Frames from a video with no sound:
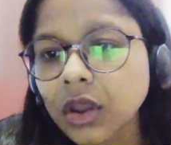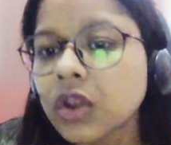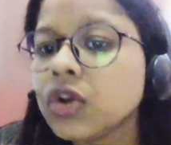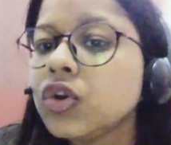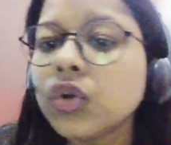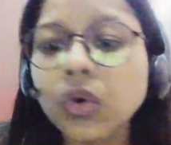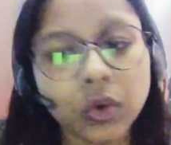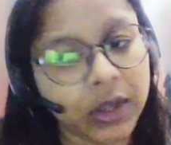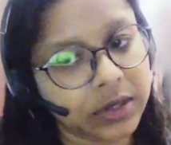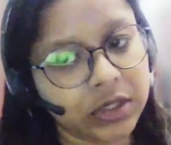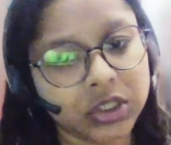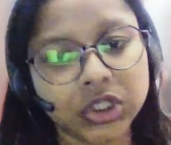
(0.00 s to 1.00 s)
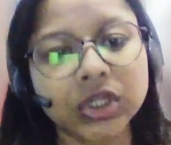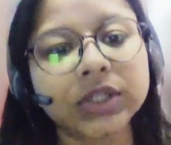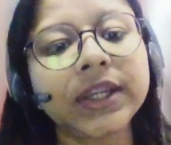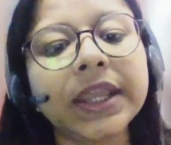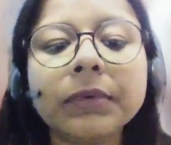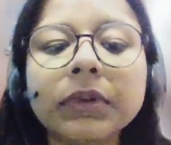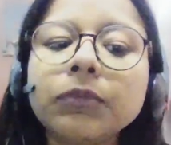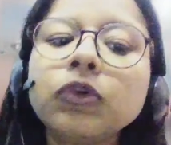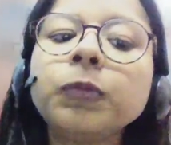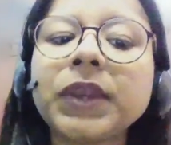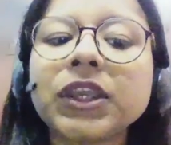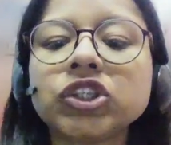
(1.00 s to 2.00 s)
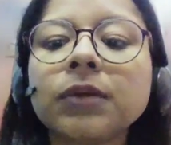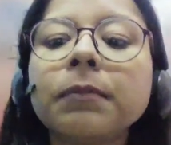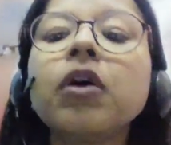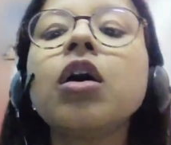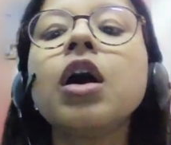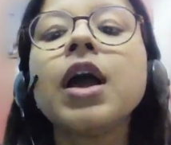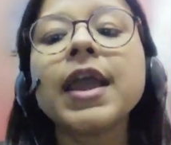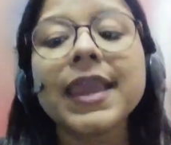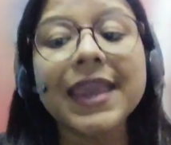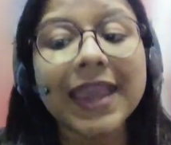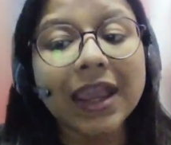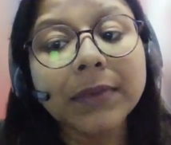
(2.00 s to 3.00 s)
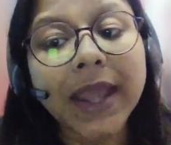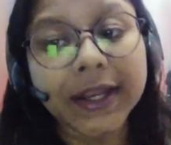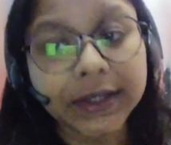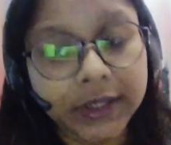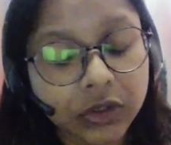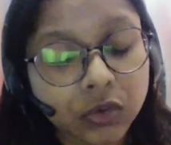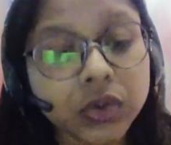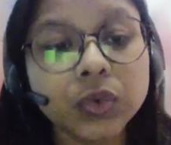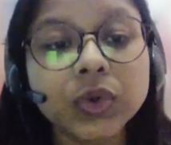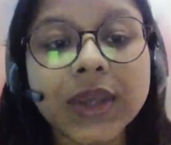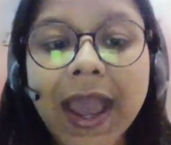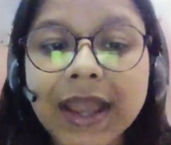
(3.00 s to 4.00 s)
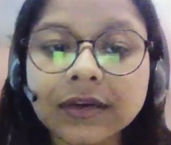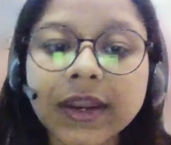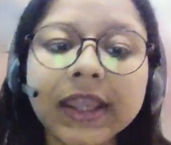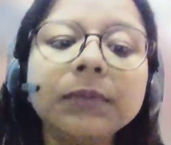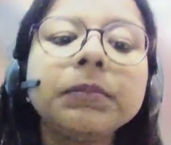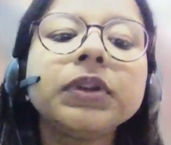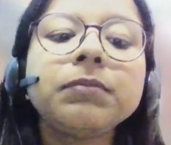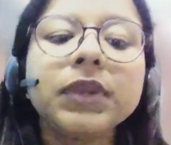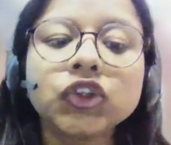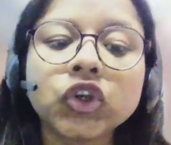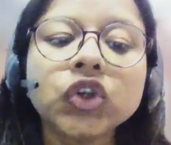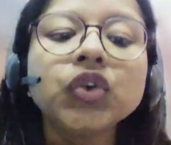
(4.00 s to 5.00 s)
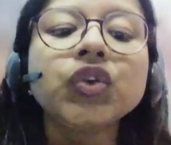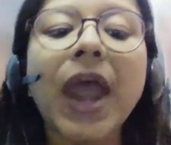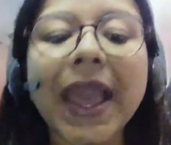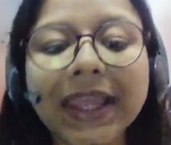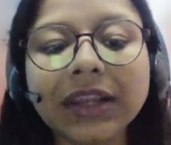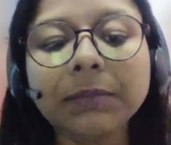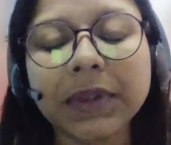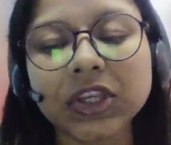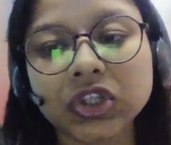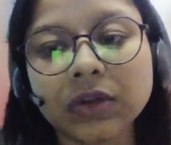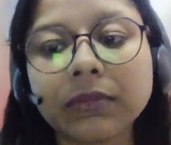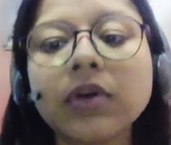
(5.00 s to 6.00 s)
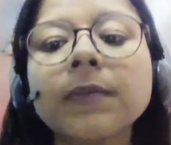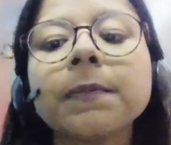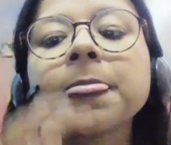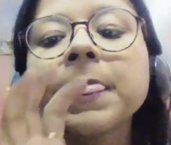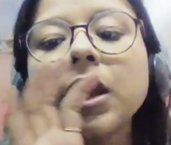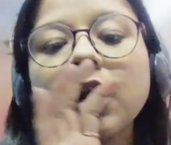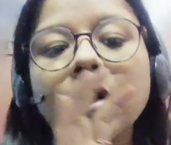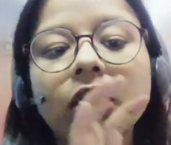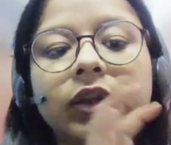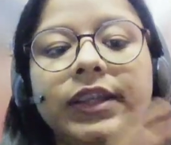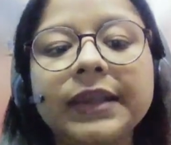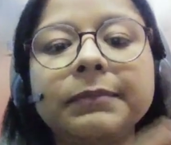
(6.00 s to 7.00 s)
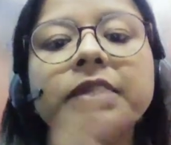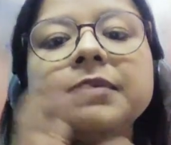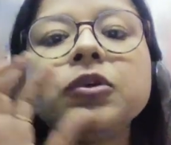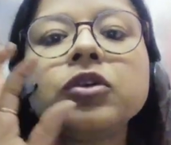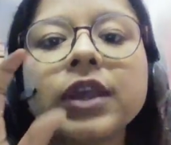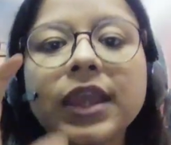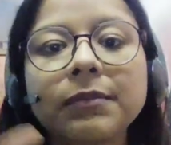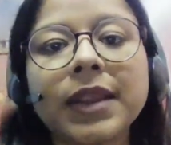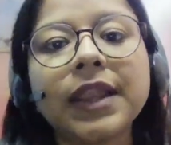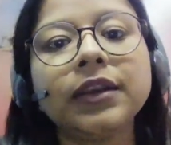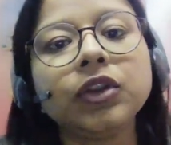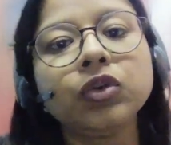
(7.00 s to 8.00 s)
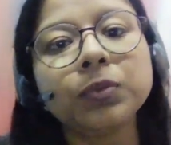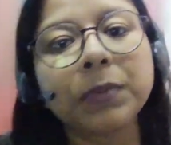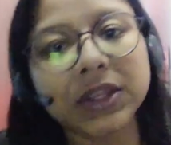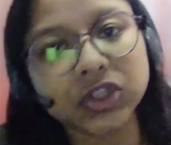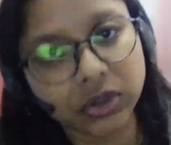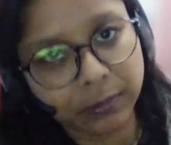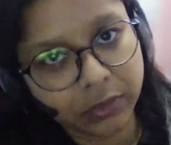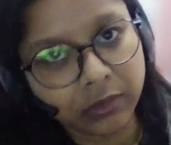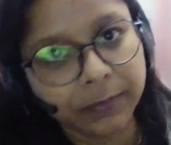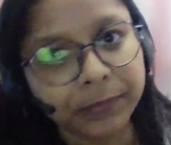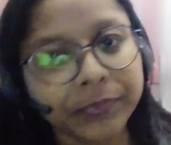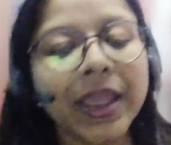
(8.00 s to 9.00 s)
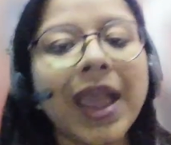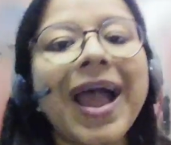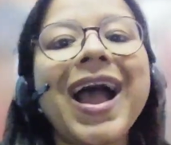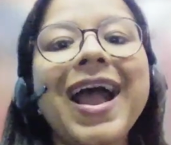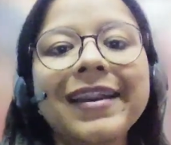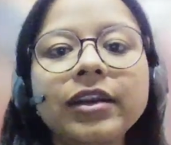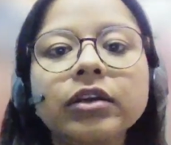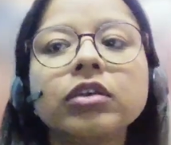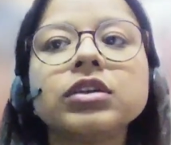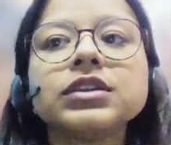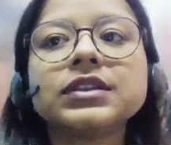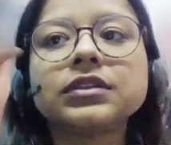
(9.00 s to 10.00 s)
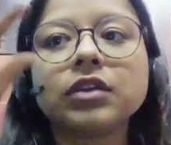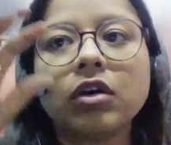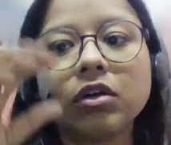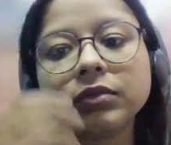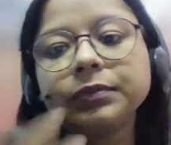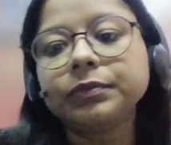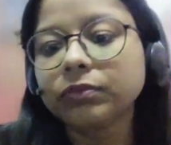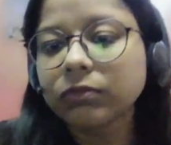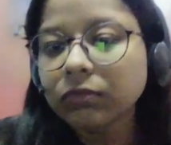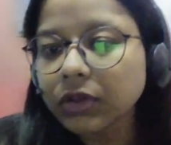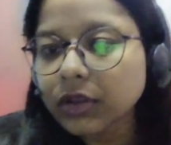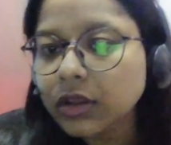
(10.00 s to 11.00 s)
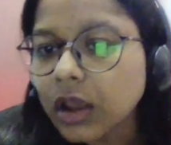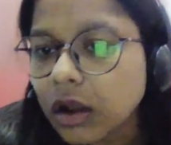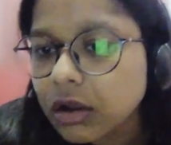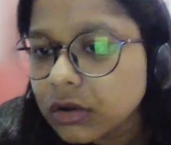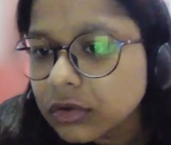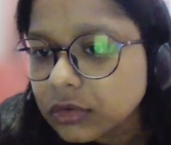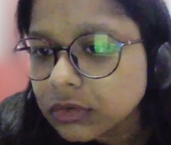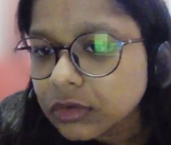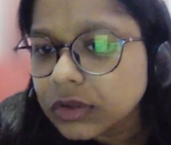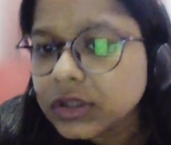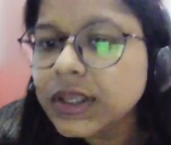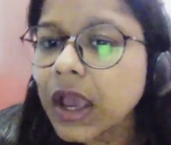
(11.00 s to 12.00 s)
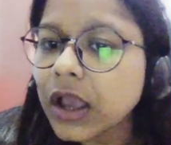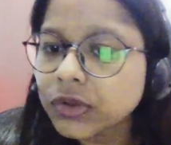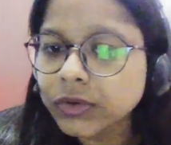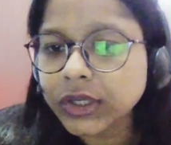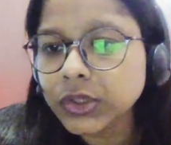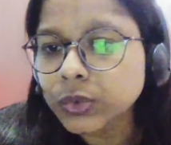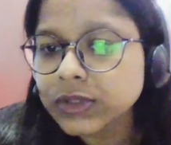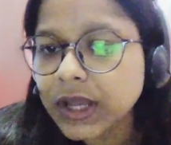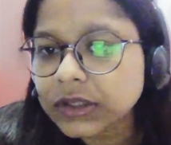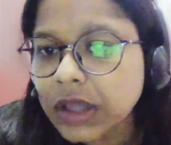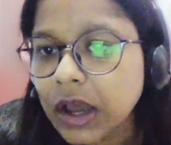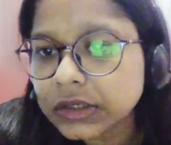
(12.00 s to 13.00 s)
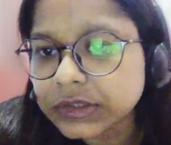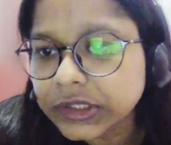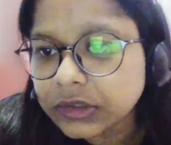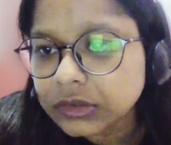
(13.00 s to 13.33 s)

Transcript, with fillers: no kanishk table book page number am92 you can write but make sure you write page number uh, table book am92 page number and uh, yeah yeah, you can do that, Hardik.